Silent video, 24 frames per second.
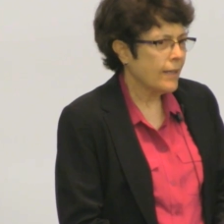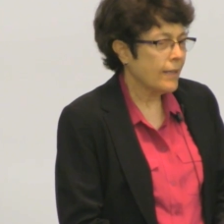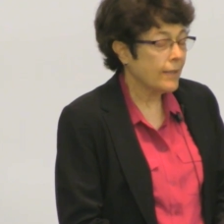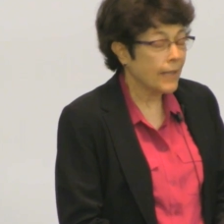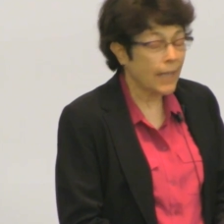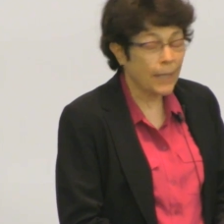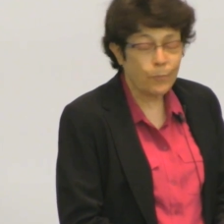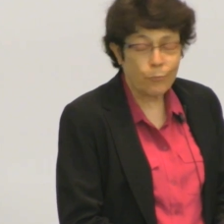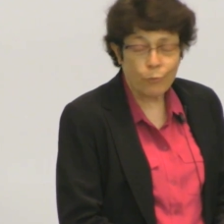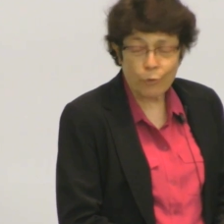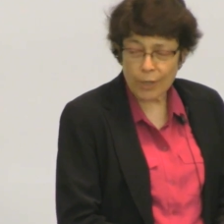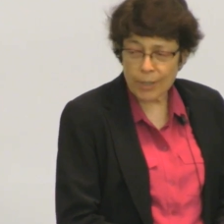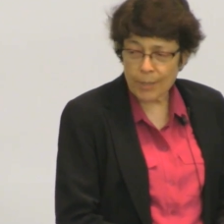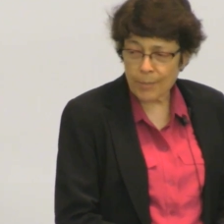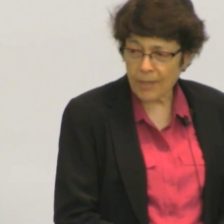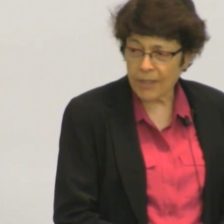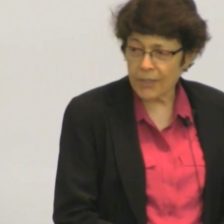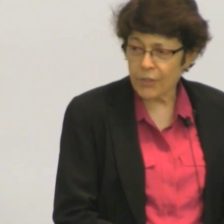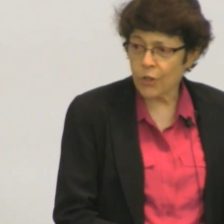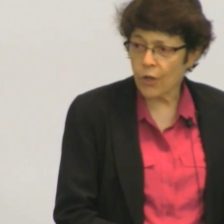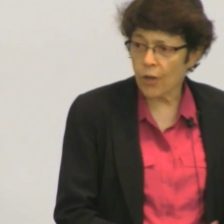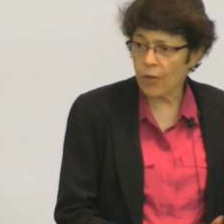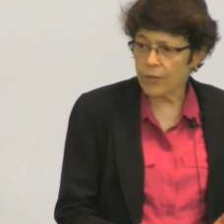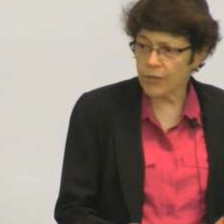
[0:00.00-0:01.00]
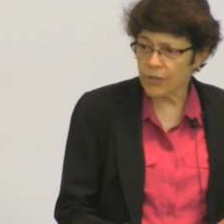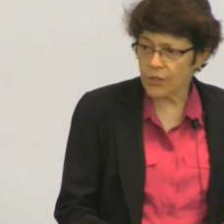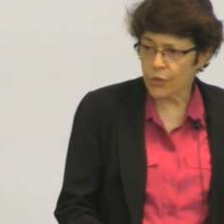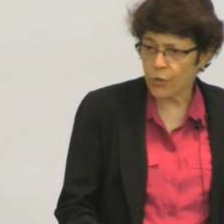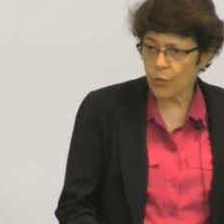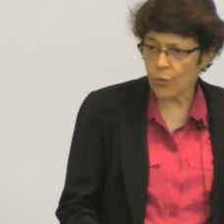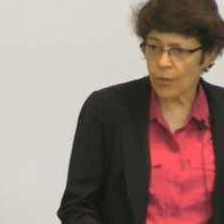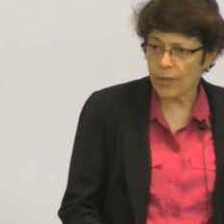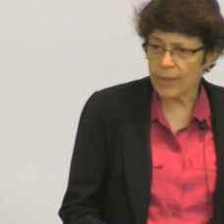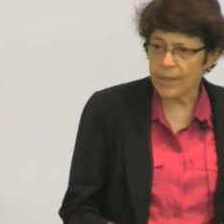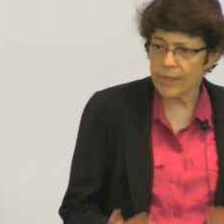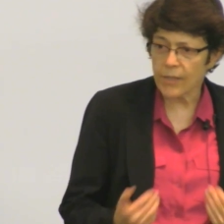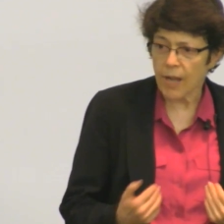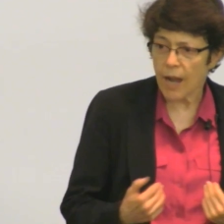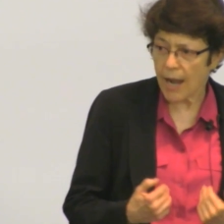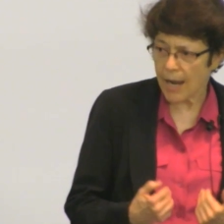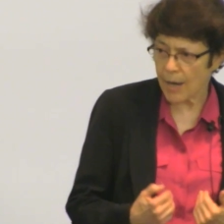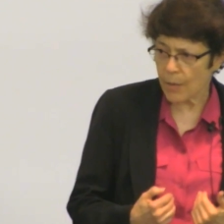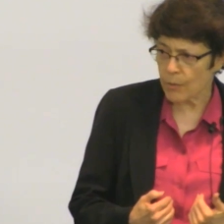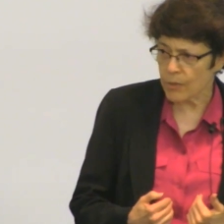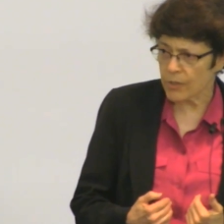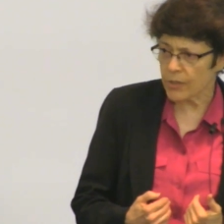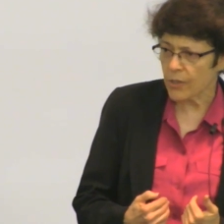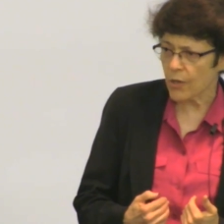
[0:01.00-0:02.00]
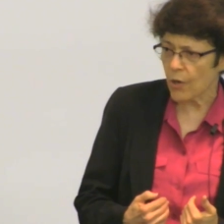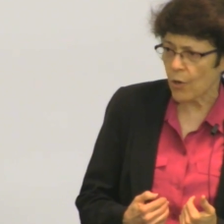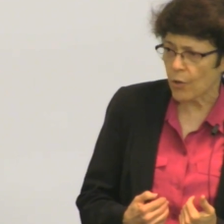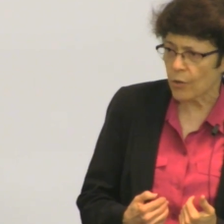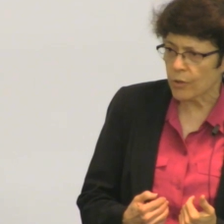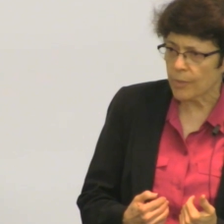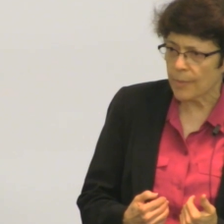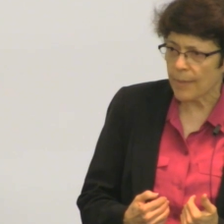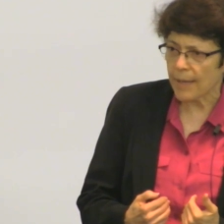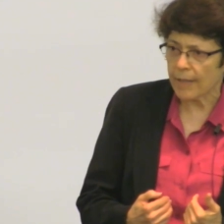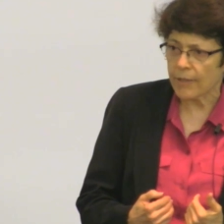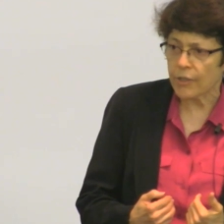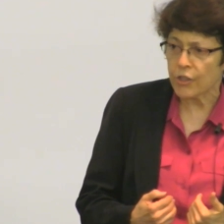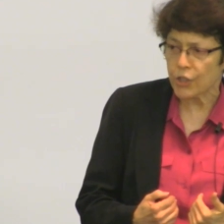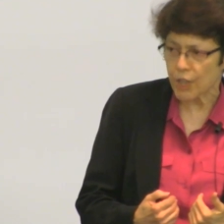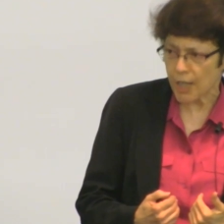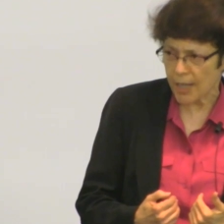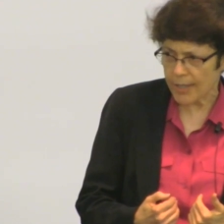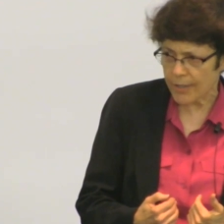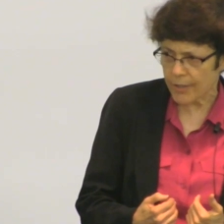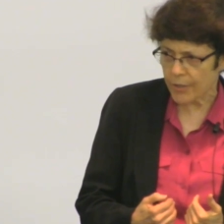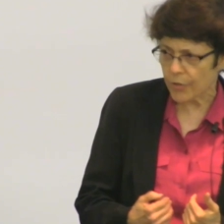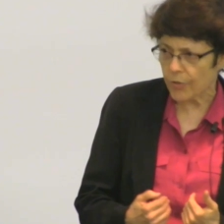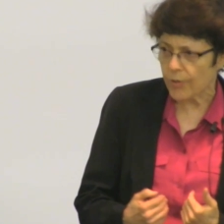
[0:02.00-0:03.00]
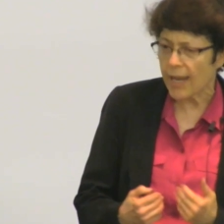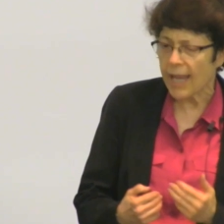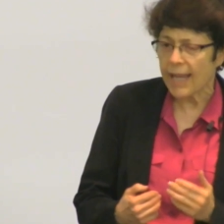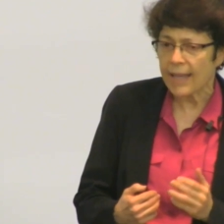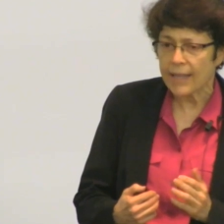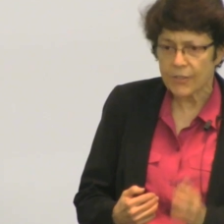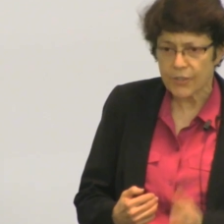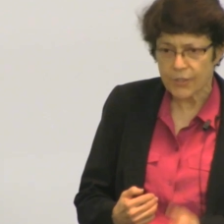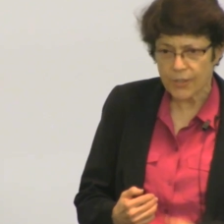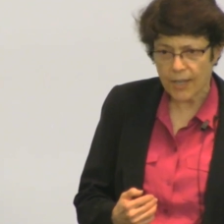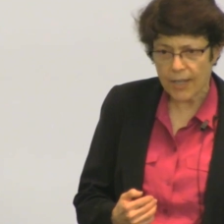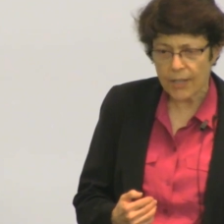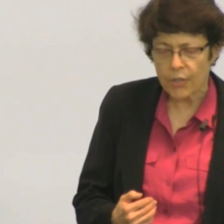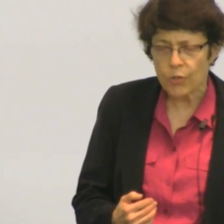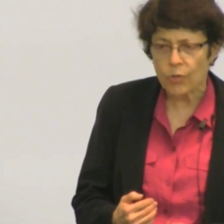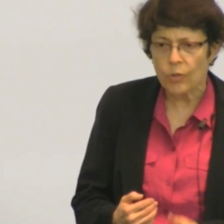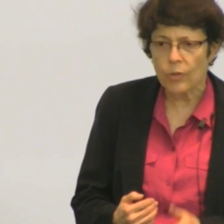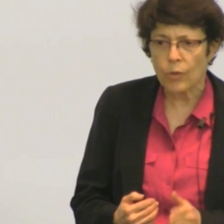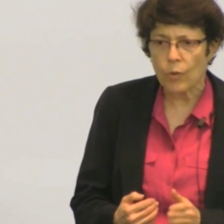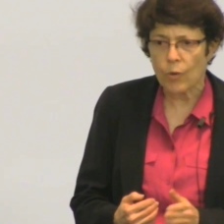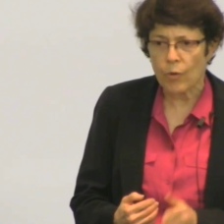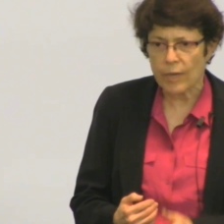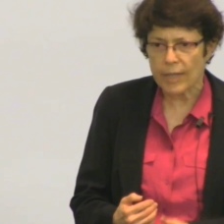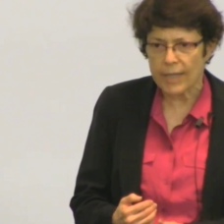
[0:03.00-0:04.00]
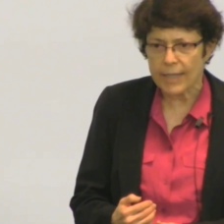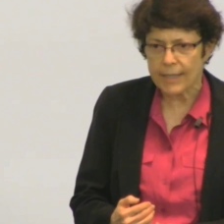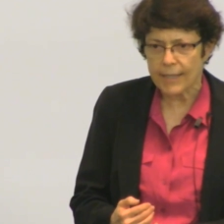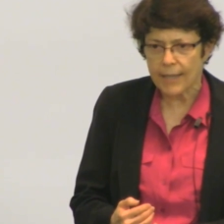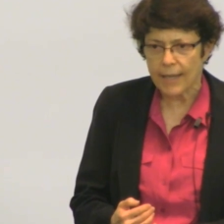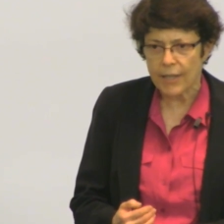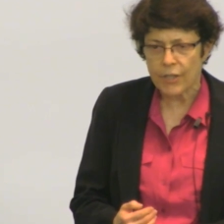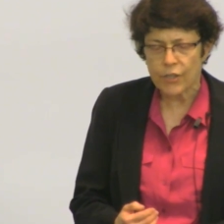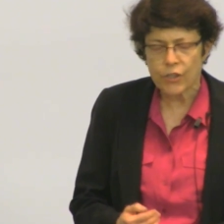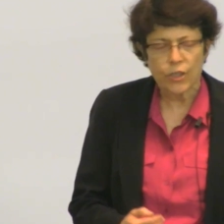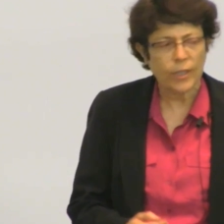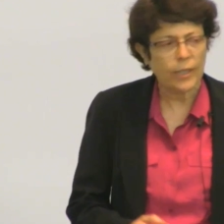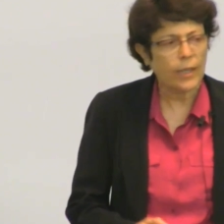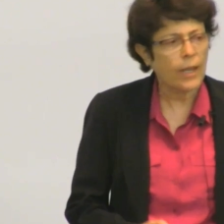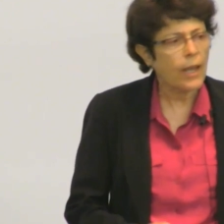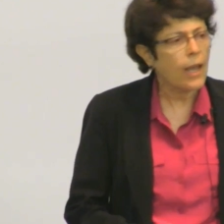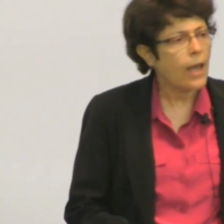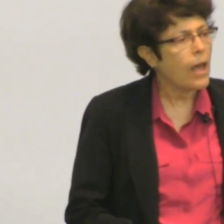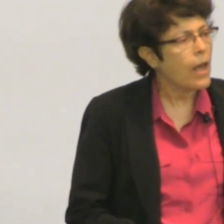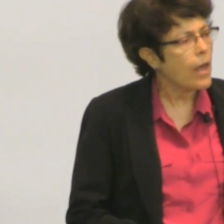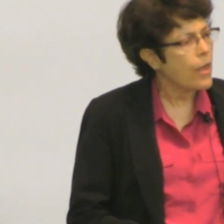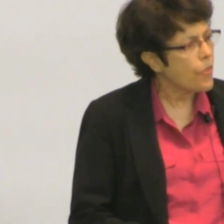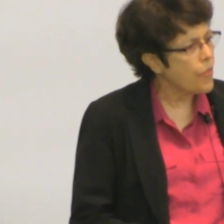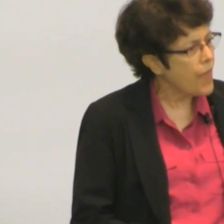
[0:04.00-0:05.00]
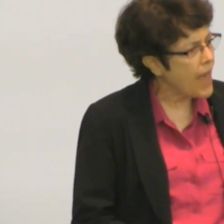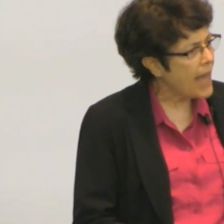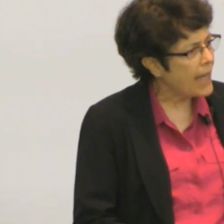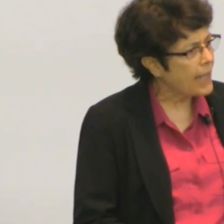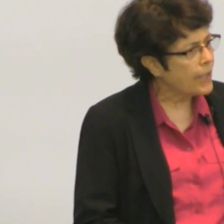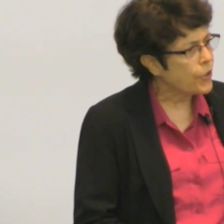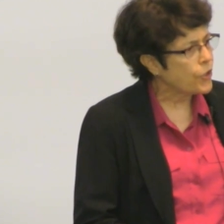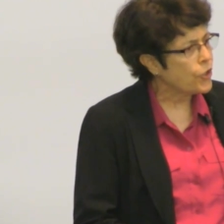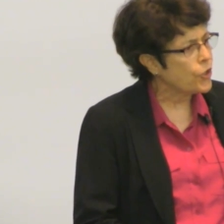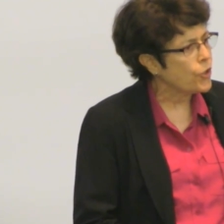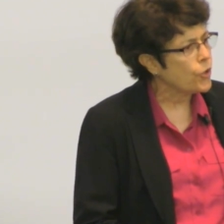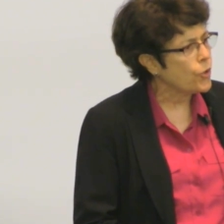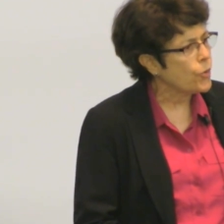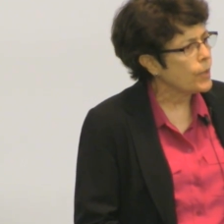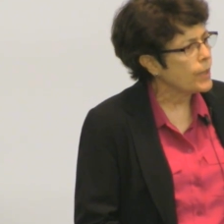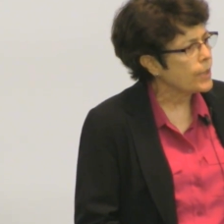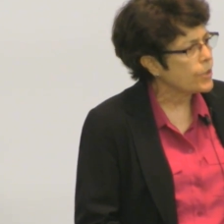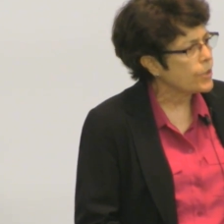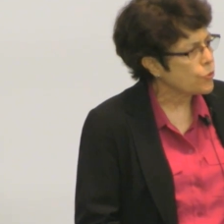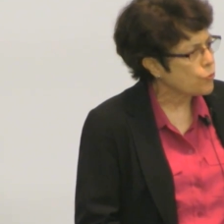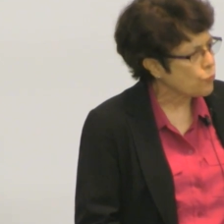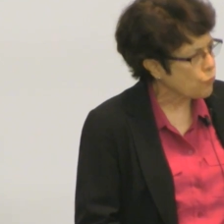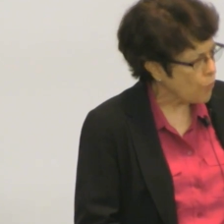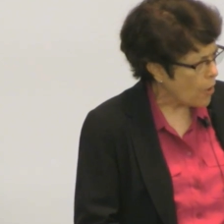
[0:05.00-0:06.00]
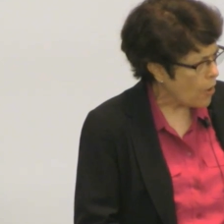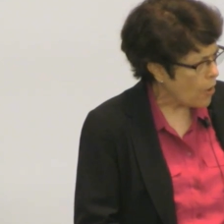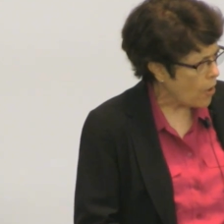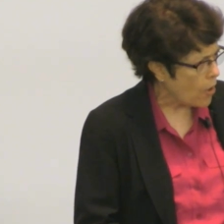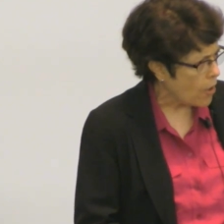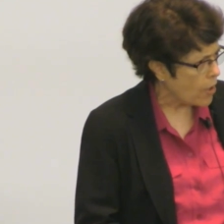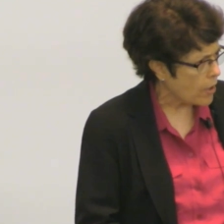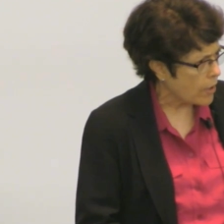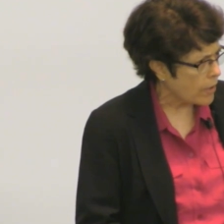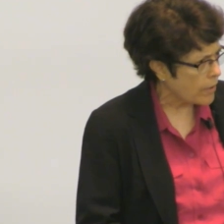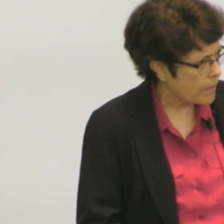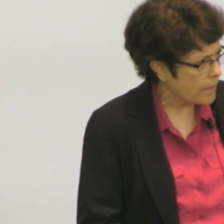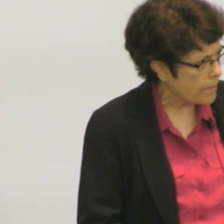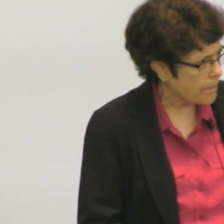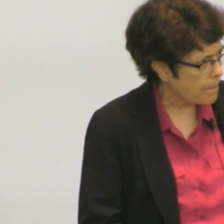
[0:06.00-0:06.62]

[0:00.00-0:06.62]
like pretty much all the stories I was told about gender and sexual orientation, that too is wrong.